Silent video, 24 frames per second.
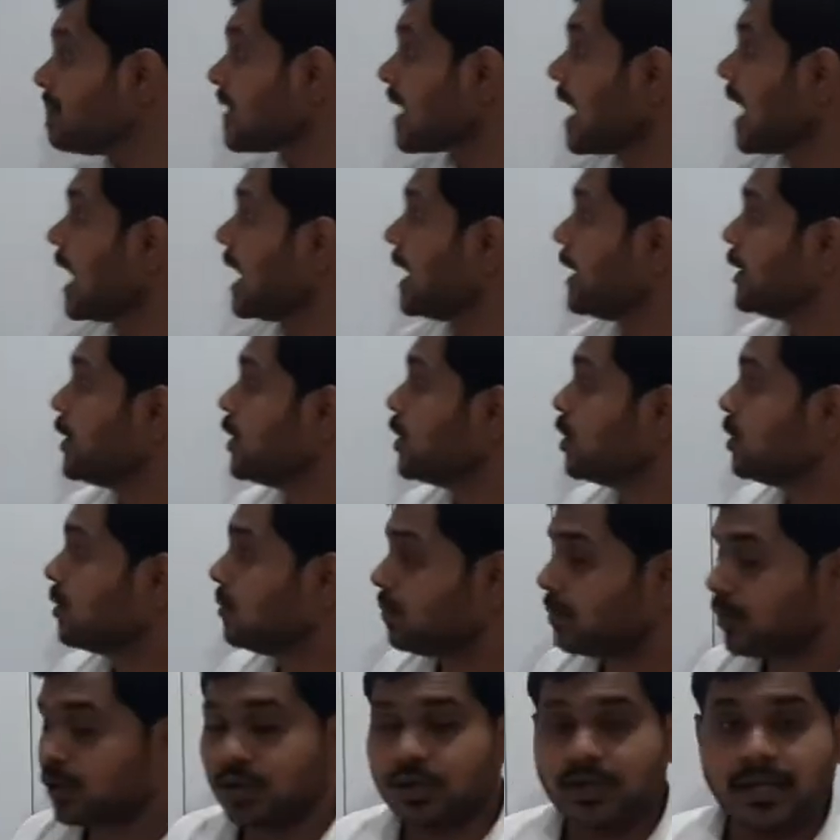
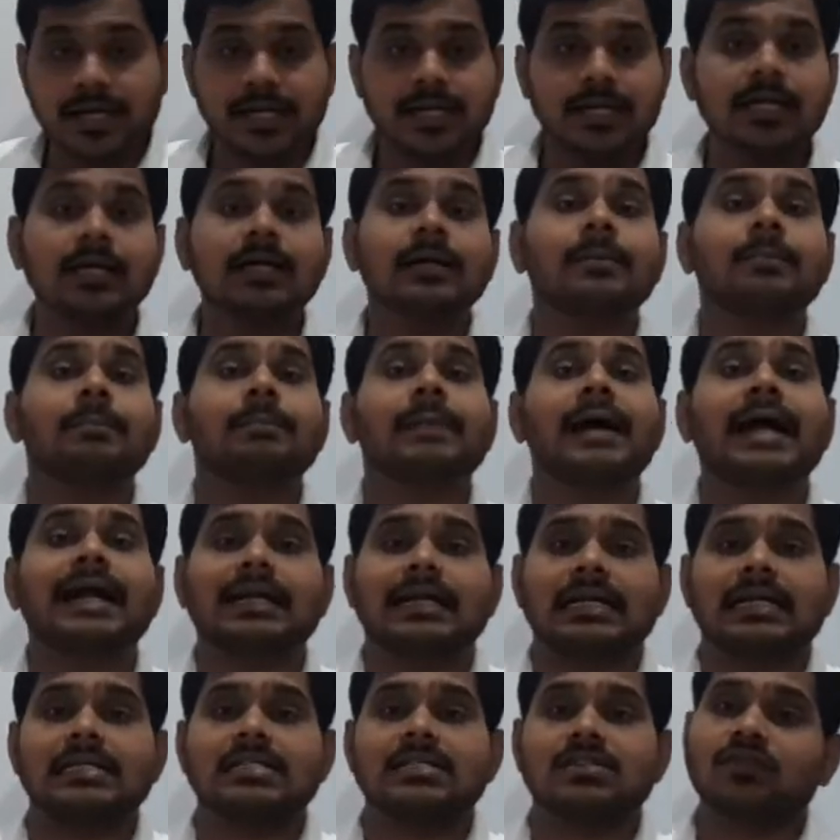idiopotent
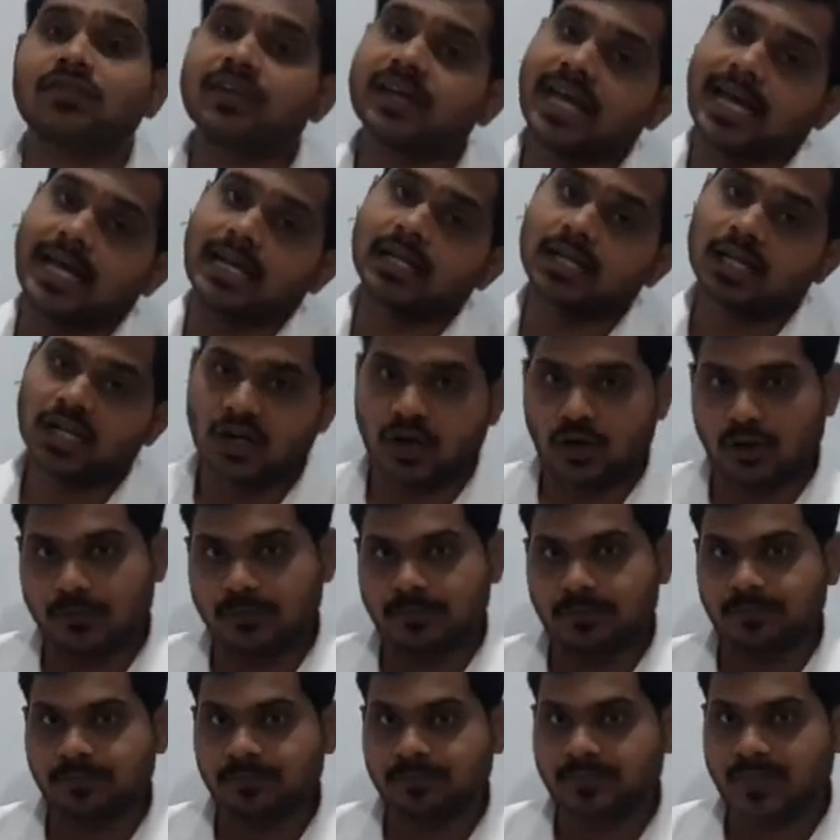matrix we can
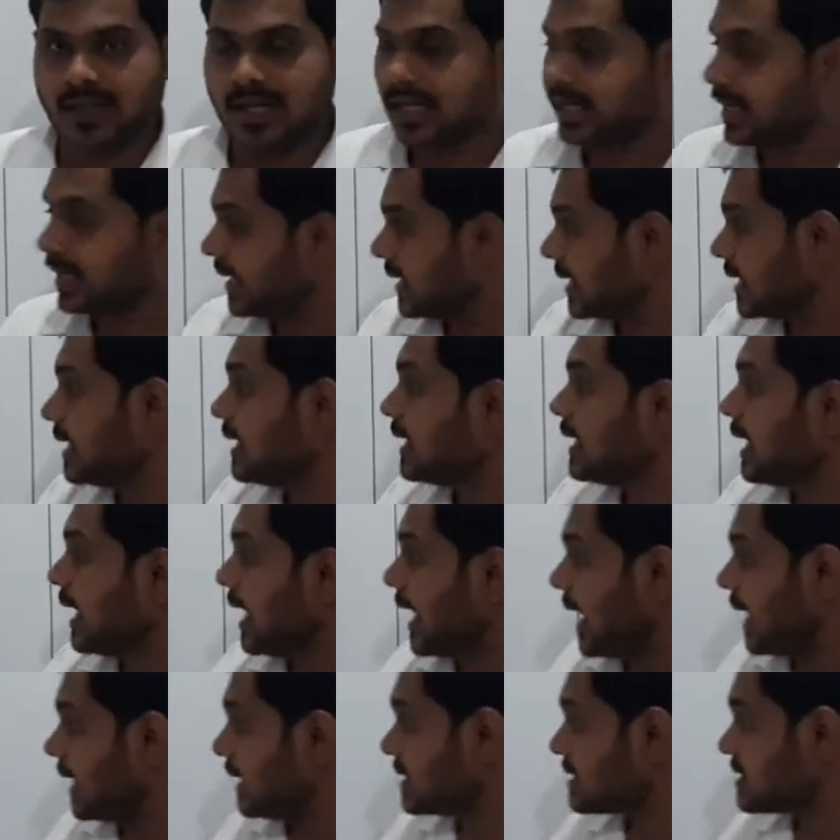call. Clear?
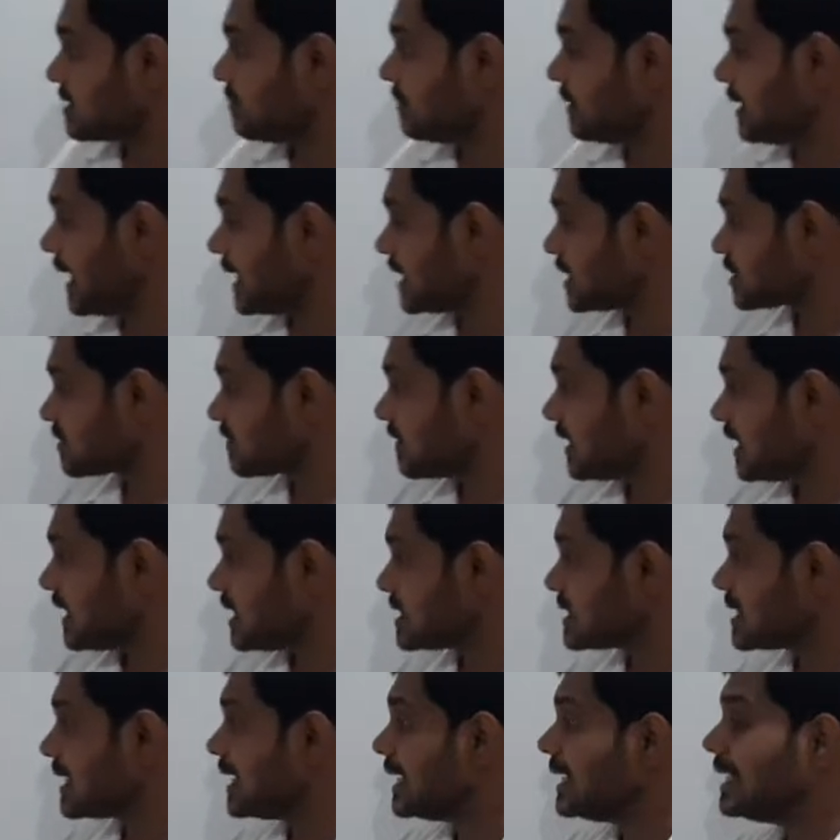And next one
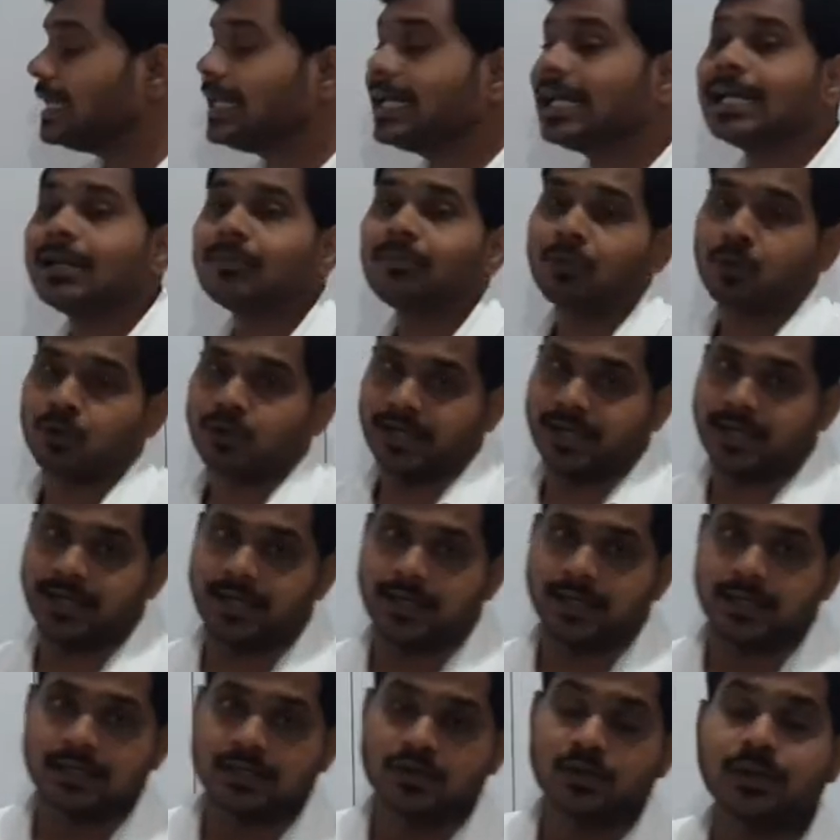is
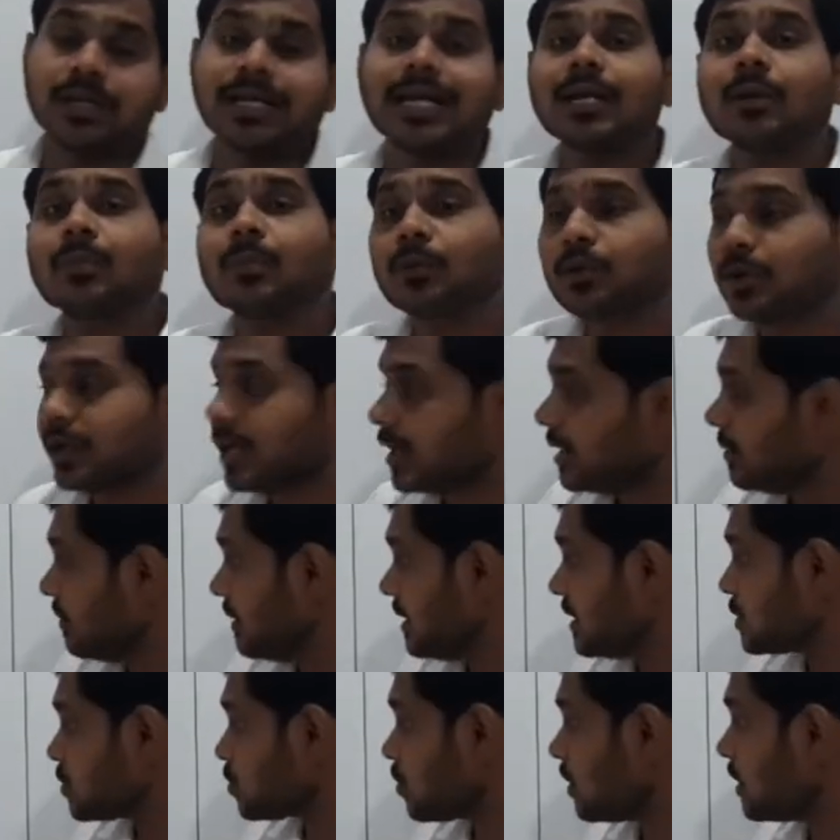nilpotent. So nilpotent
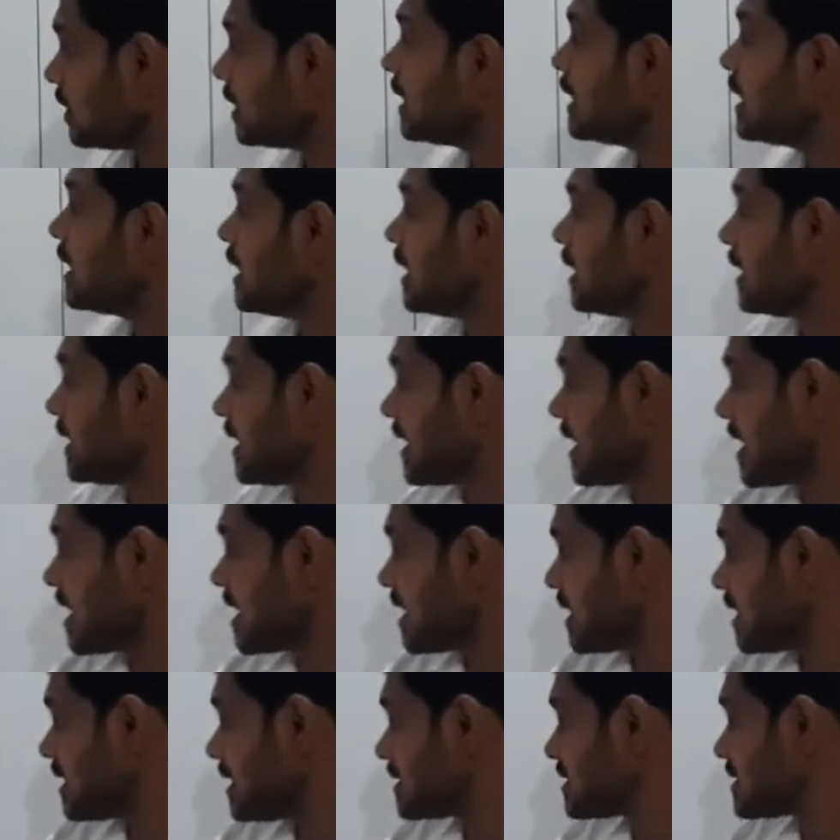means what?
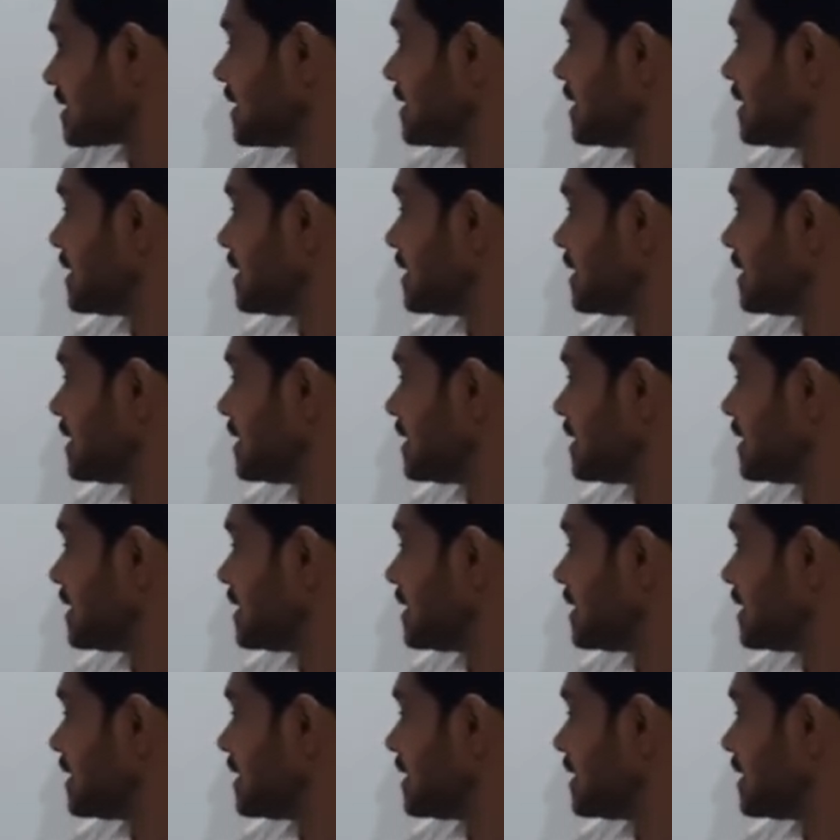A is a